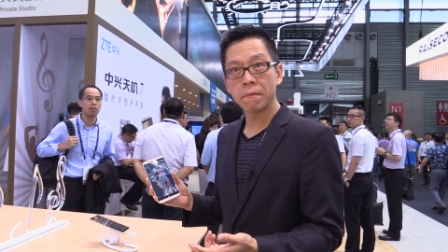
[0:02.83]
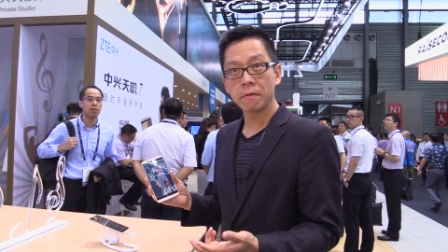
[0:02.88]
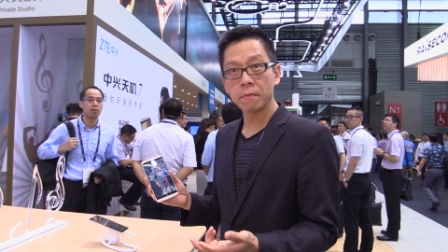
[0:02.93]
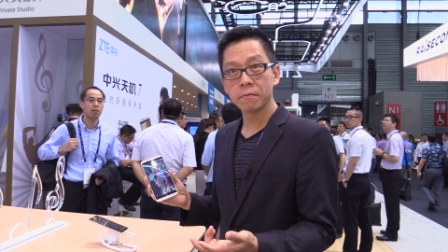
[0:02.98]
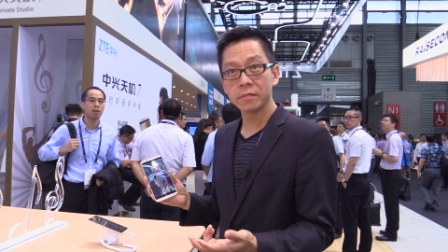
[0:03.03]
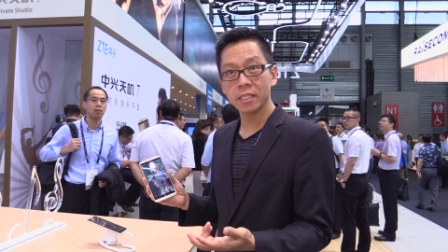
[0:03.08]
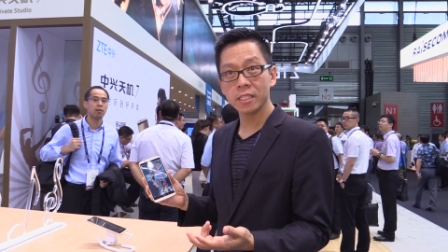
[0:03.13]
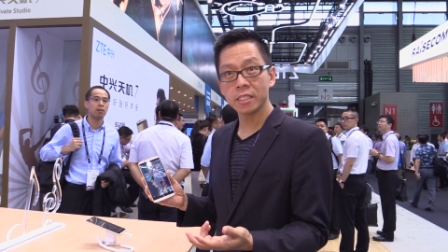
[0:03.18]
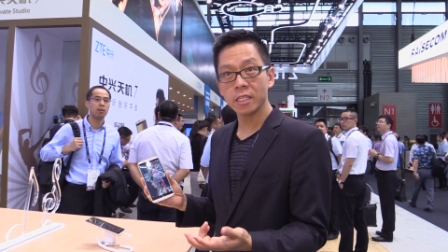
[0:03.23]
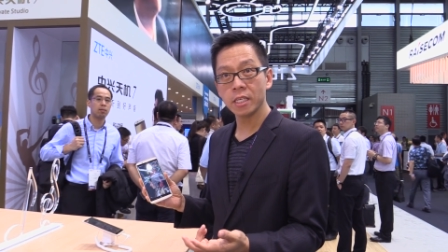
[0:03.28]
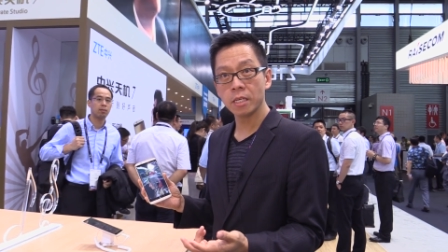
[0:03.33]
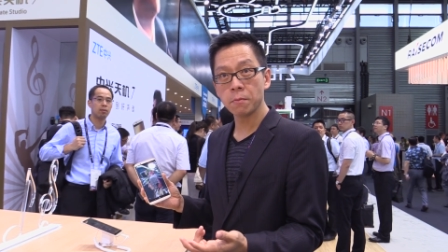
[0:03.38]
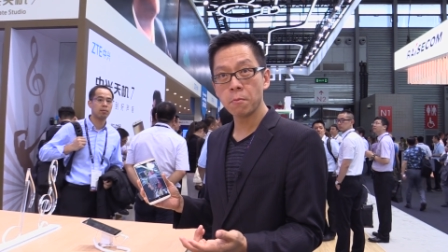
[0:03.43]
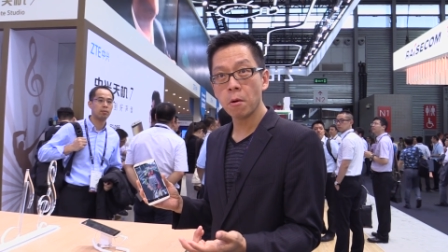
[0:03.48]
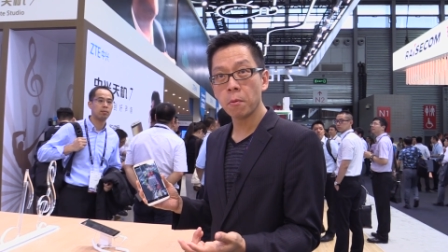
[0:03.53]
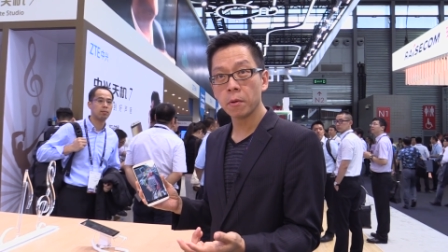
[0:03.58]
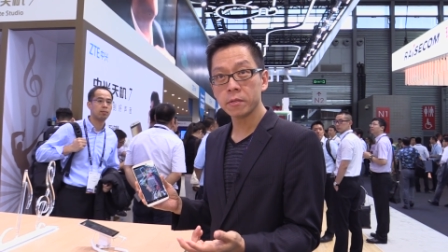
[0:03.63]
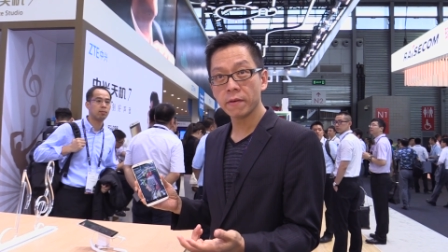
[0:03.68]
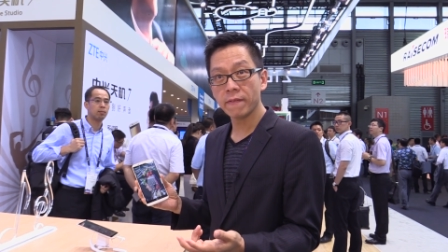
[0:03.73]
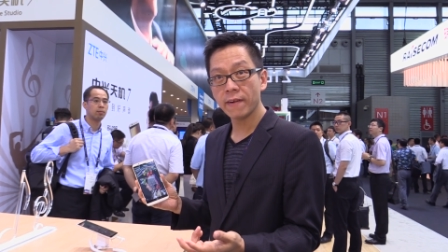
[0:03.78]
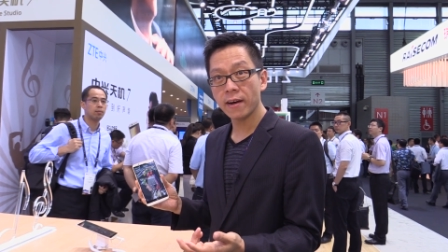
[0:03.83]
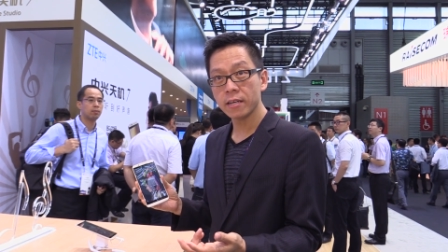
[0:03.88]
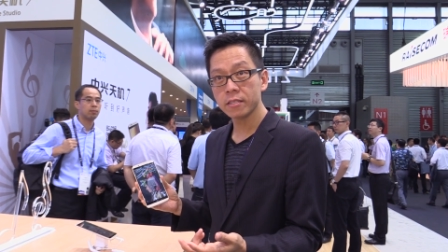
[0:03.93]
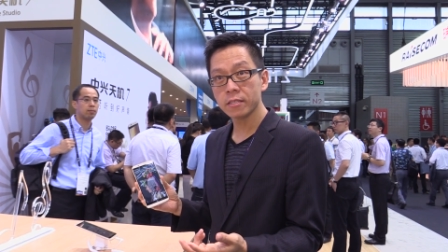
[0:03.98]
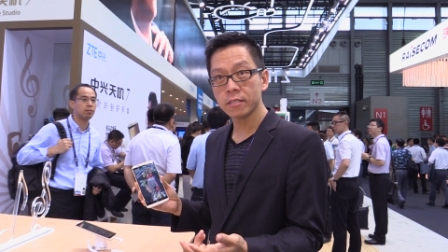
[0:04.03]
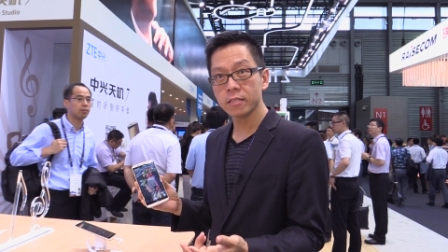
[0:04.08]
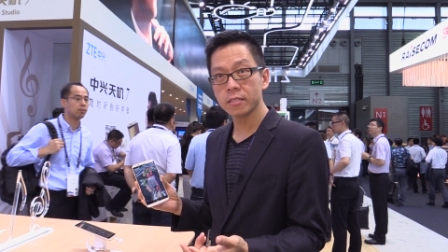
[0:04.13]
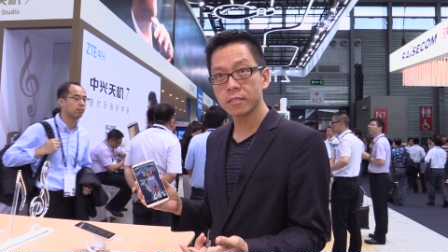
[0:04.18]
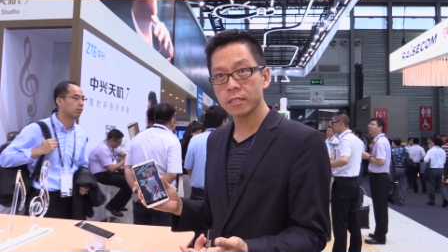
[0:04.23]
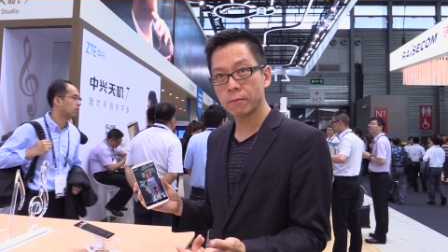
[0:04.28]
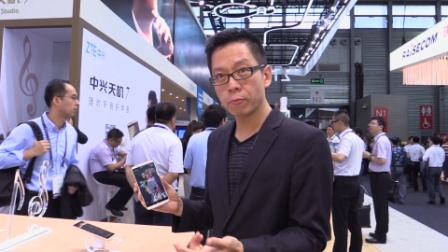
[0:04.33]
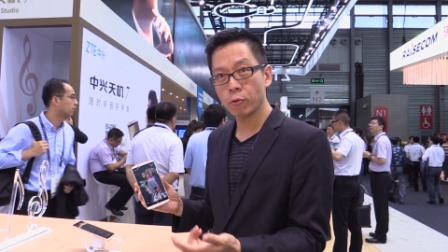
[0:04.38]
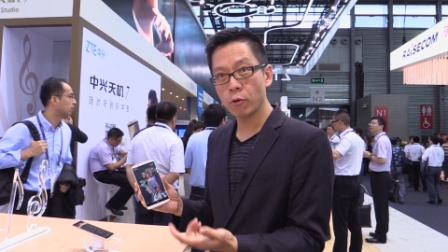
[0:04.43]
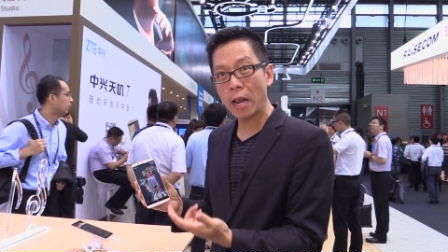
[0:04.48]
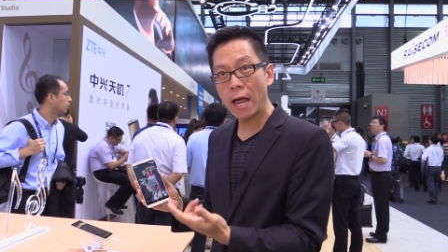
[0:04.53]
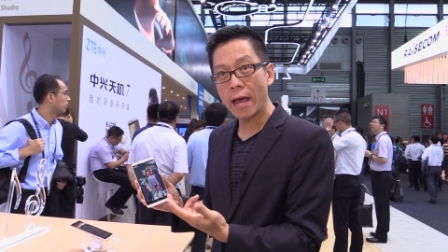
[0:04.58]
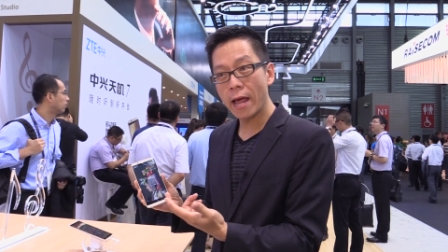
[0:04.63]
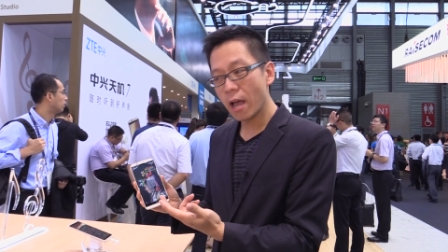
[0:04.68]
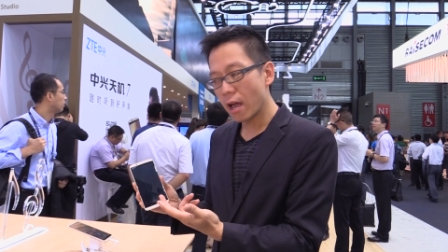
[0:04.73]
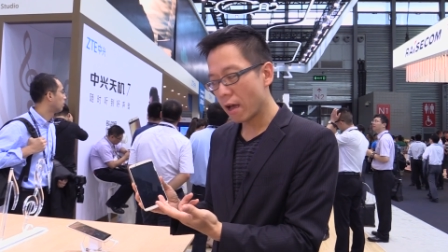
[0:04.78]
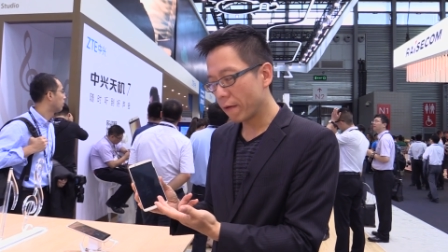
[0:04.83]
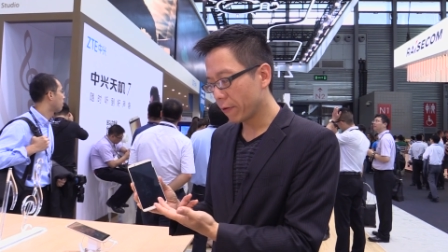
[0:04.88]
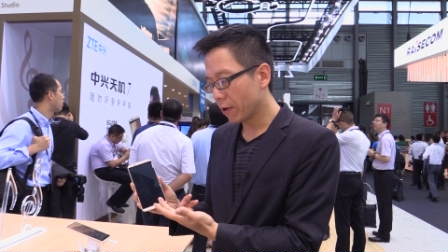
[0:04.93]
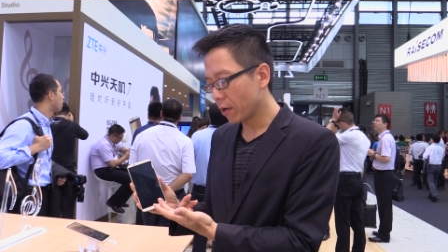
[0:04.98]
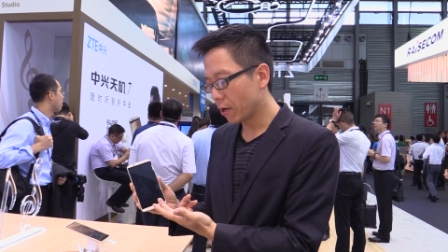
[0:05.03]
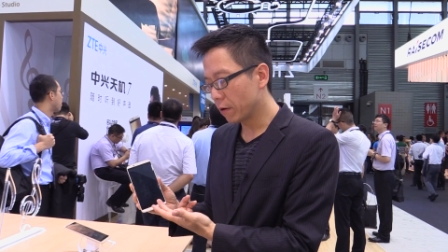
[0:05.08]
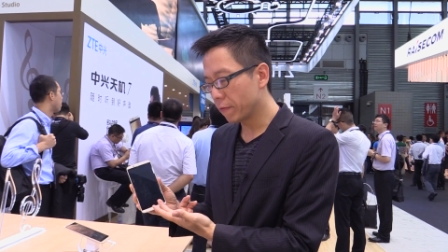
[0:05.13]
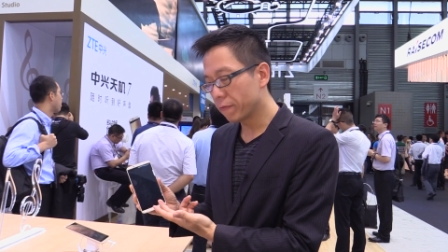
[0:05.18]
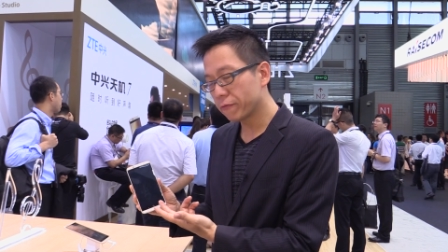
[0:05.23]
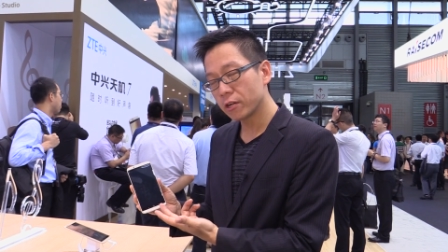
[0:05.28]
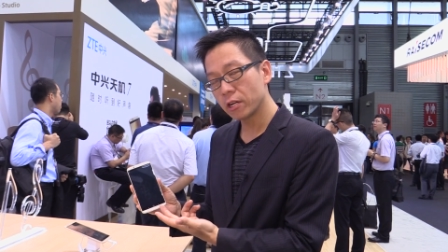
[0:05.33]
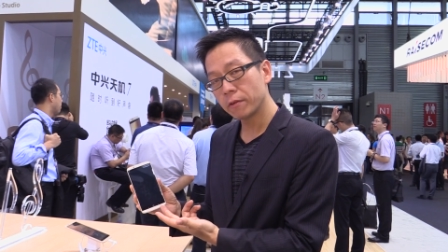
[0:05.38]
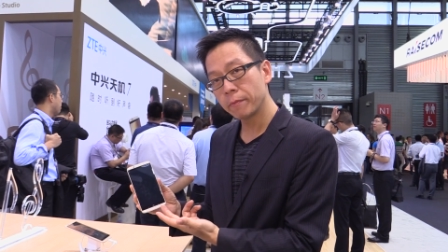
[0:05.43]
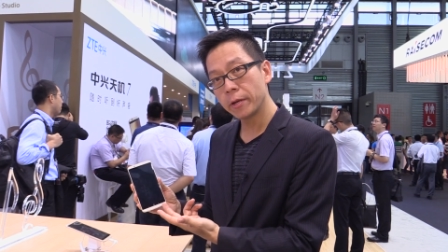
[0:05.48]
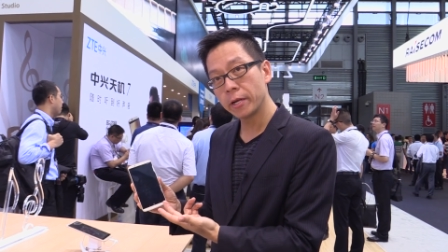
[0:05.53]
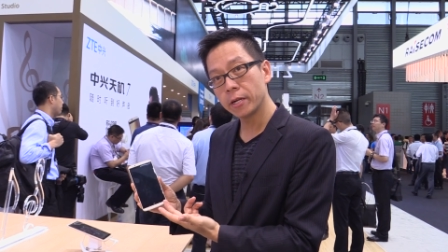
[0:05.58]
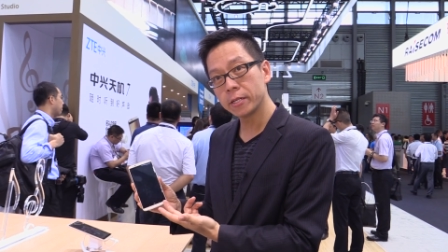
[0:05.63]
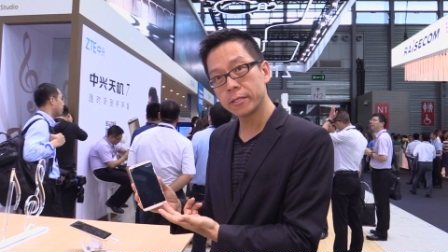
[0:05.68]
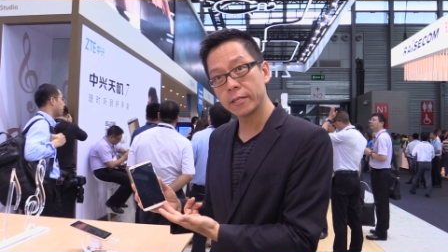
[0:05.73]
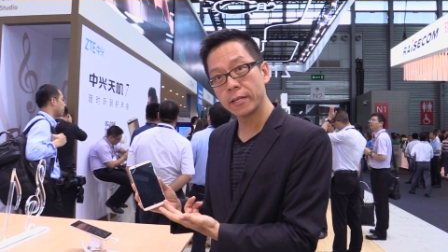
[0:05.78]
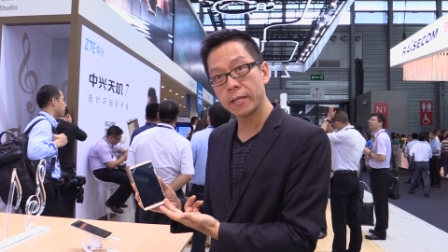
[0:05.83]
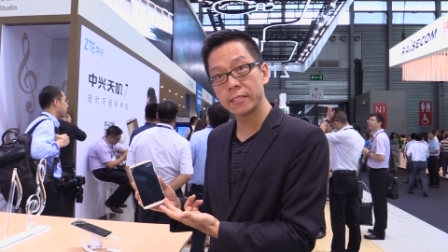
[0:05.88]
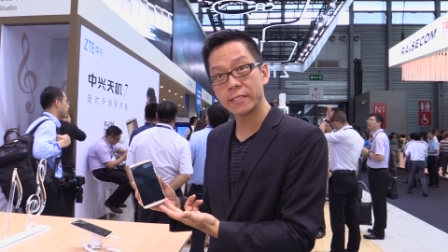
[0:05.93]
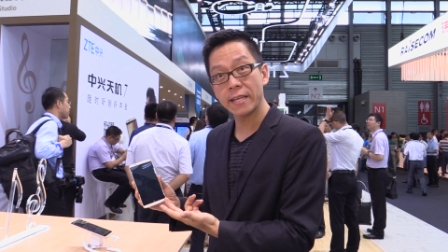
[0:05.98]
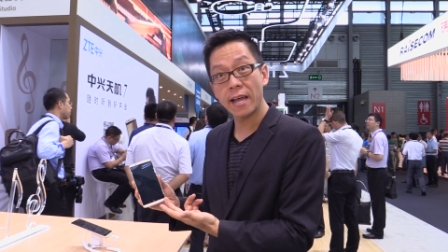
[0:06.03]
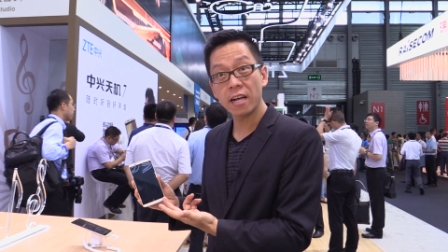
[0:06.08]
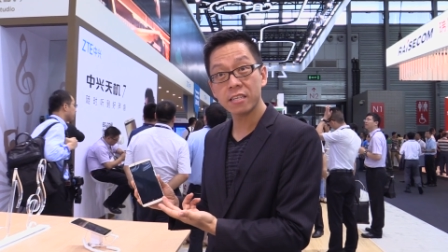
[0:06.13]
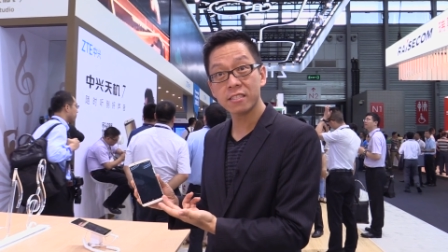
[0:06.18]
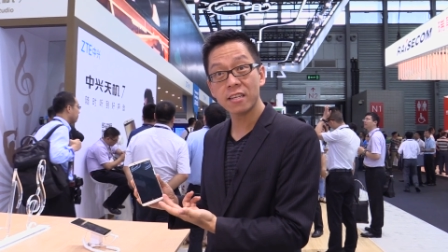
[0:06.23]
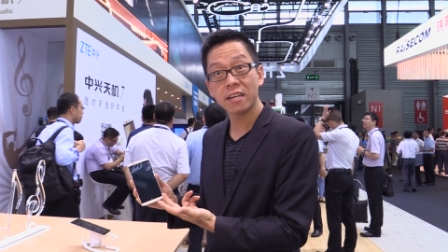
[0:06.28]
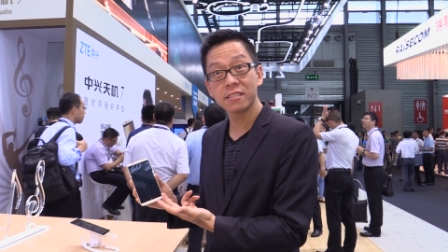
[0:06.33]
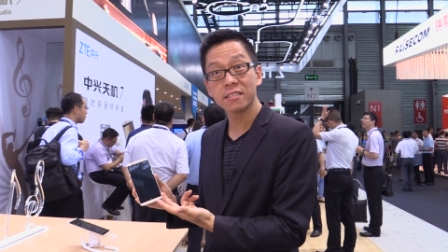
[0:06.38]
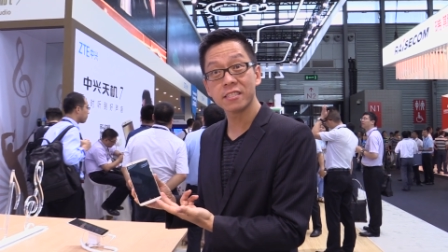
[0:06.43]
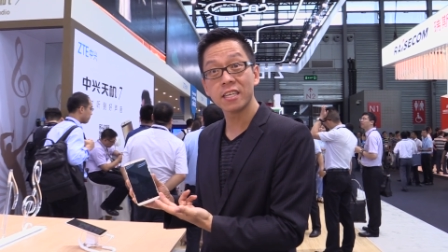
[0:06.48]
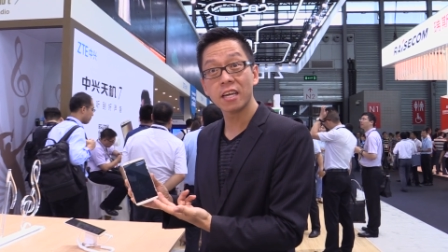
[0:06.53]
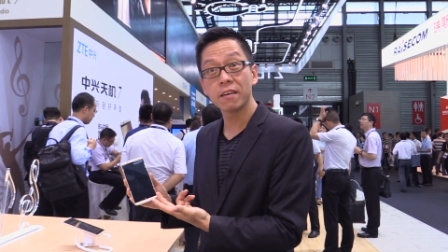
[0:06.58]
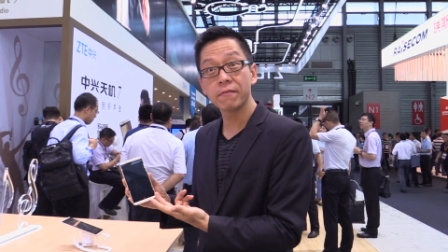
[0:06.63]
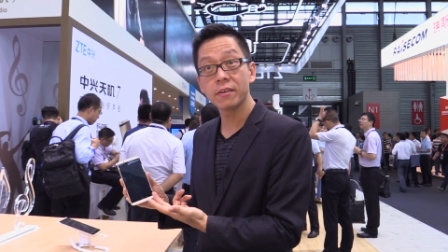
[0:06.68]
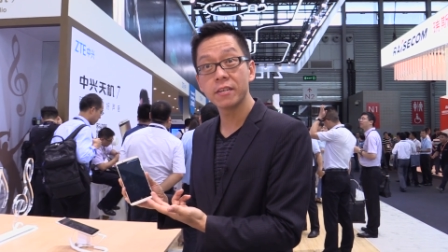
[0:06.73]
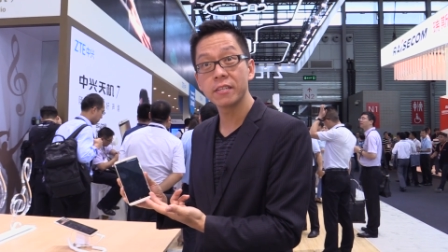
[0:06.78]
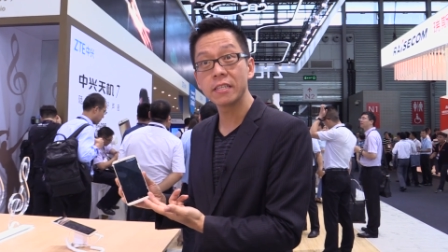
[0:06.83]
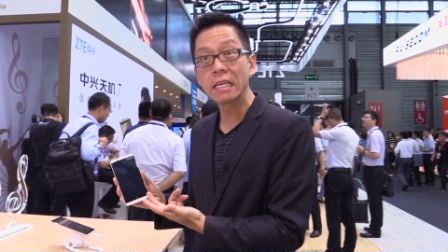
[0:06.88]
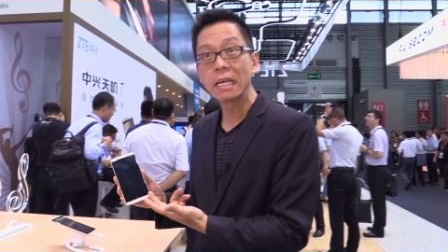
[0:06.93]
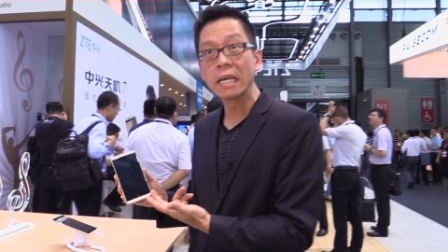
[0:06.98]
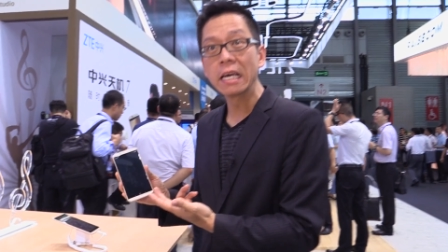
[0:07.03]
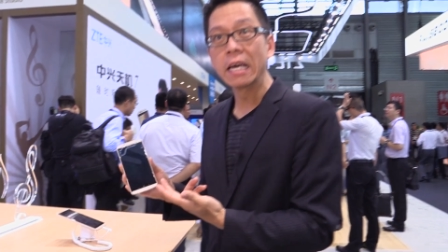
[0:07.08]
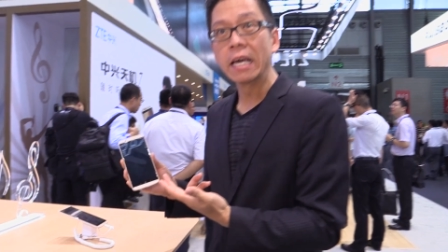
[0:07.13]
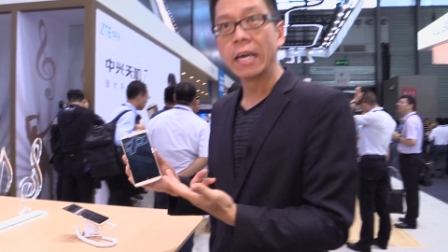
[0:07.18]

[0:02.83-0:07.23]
I'm from ZTE Mobile Devices, and what I have here in front of me here today is the Axon 7.